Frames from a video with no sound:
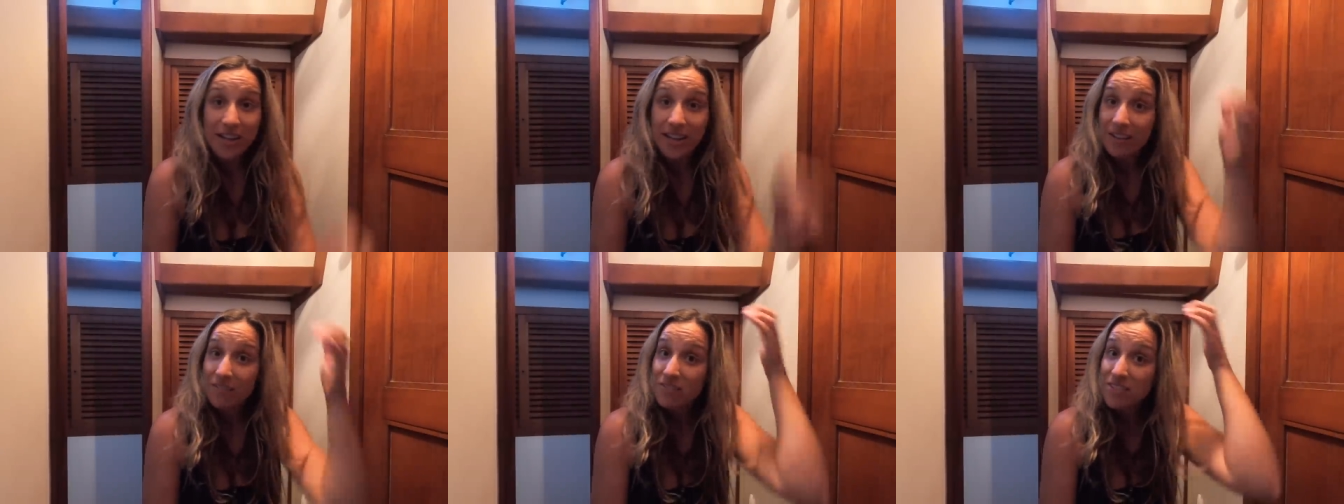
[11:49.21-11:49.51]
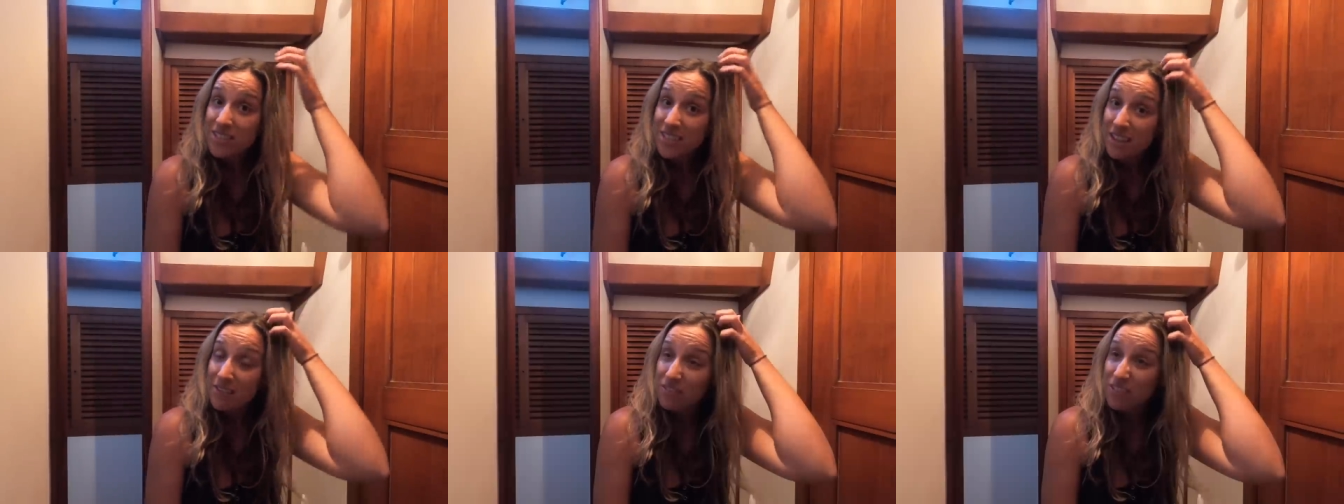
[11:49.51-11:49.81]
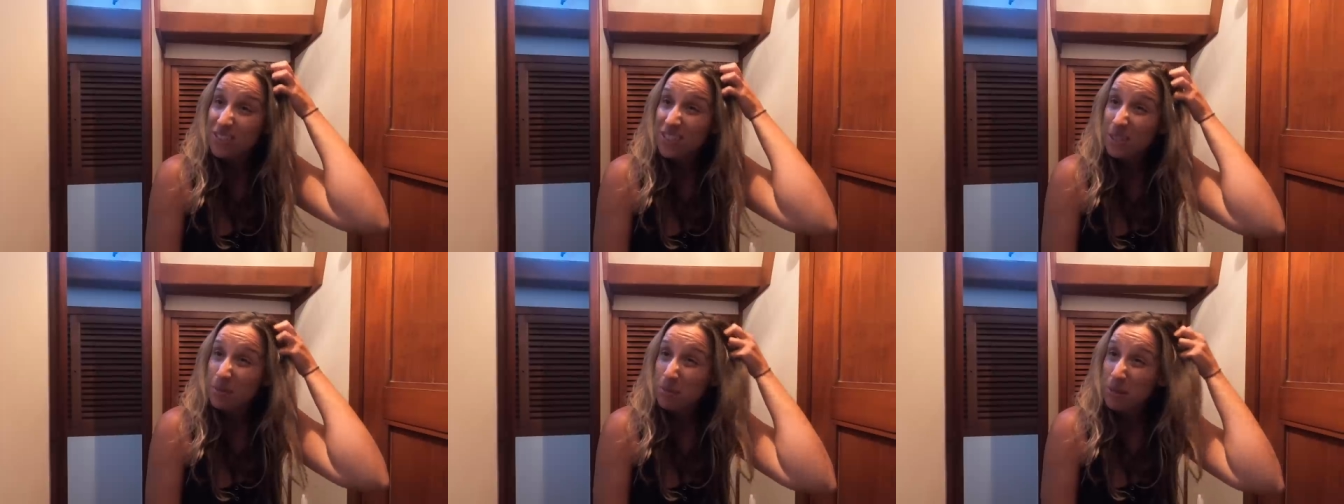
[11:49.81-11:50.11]
and I've
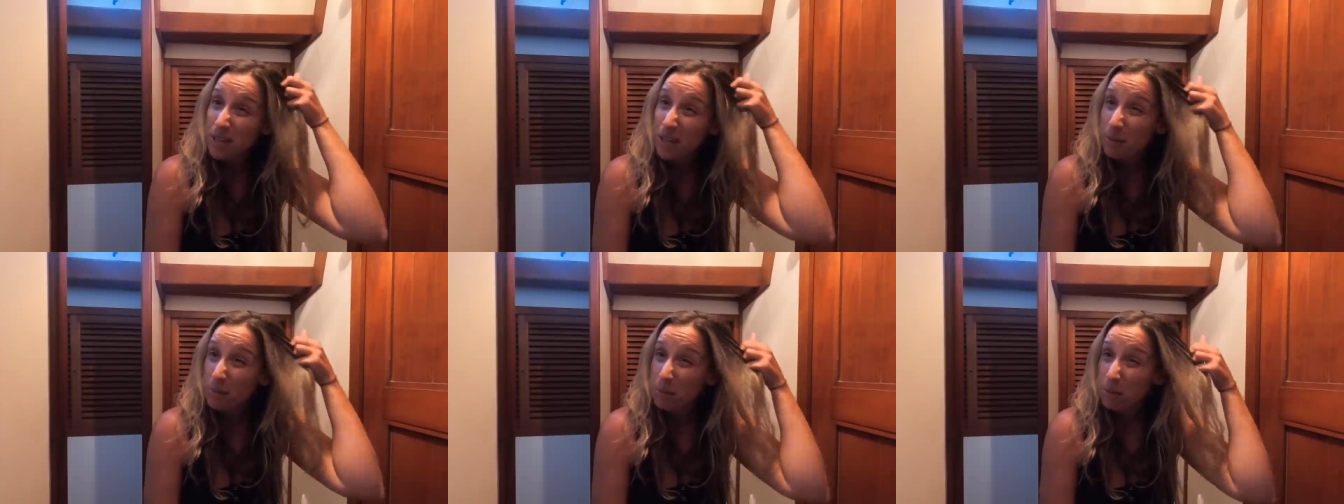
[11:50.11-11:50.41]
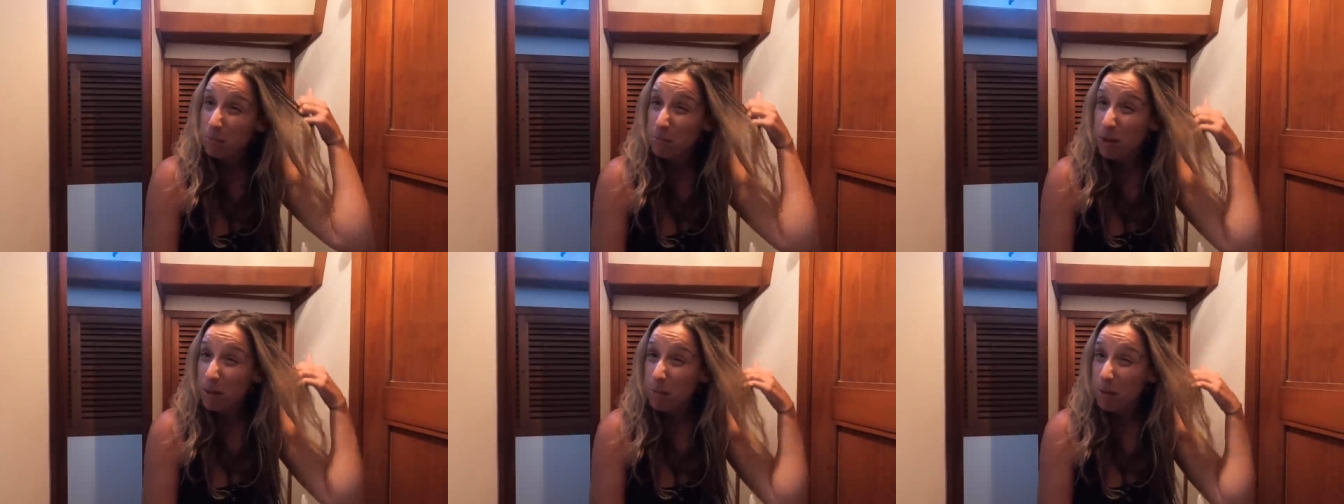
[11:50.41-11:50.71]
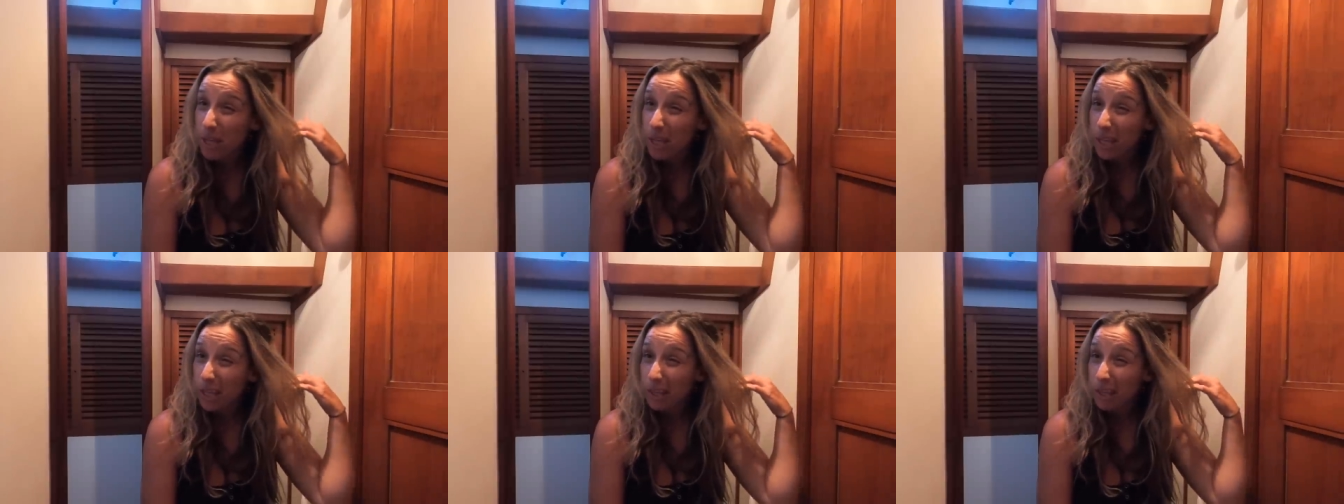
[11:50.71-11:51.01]
definitely been able to run
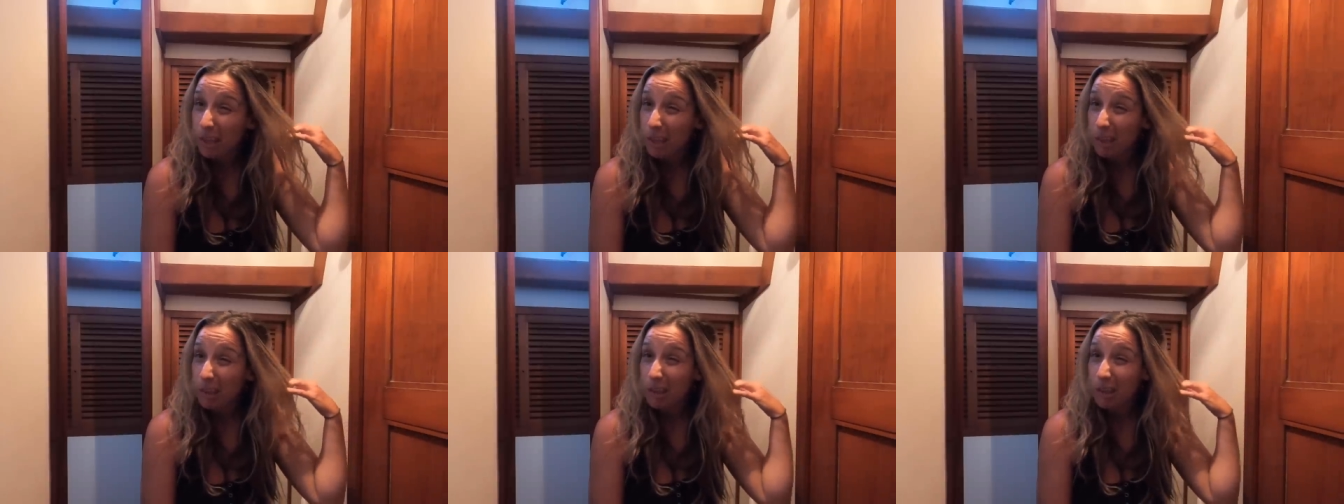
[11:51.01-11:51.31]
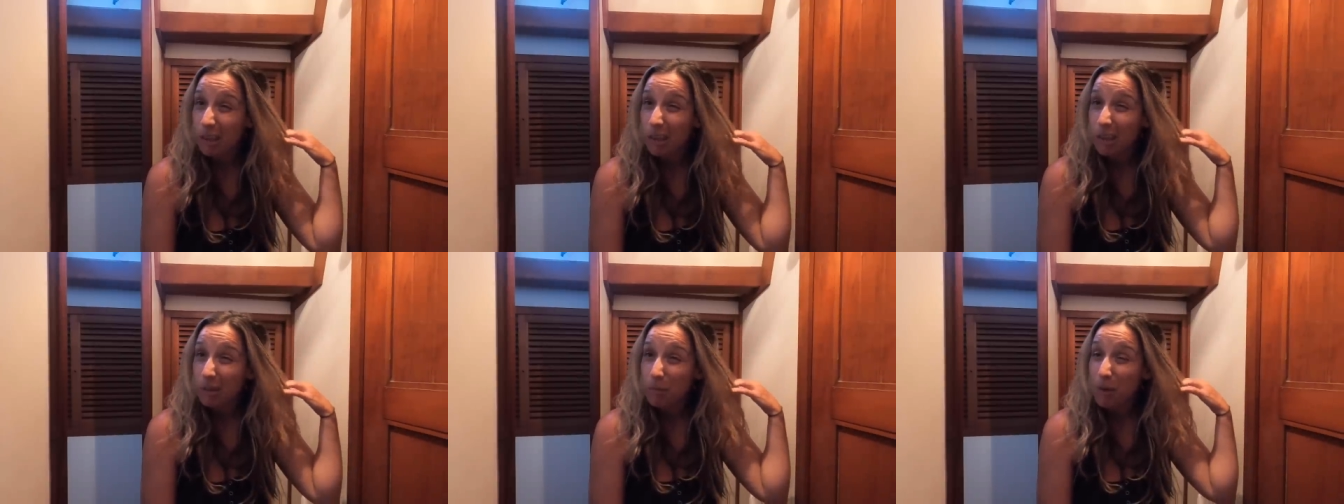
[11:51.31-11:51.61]
my hair,